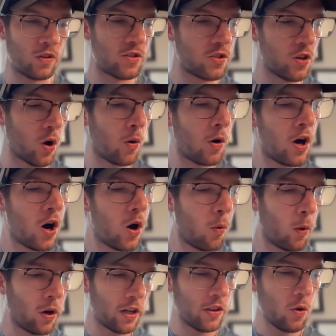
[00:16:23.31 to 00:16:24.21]
So
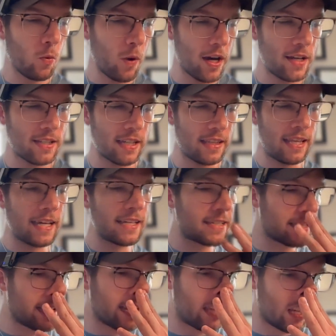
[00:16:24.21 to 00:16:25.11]
one of the ways that they
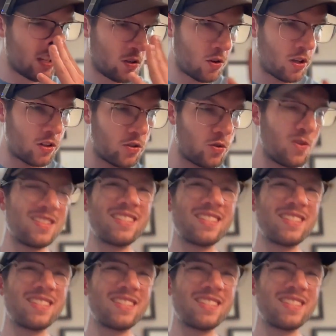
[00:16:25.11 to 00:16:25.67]
said that you can do this,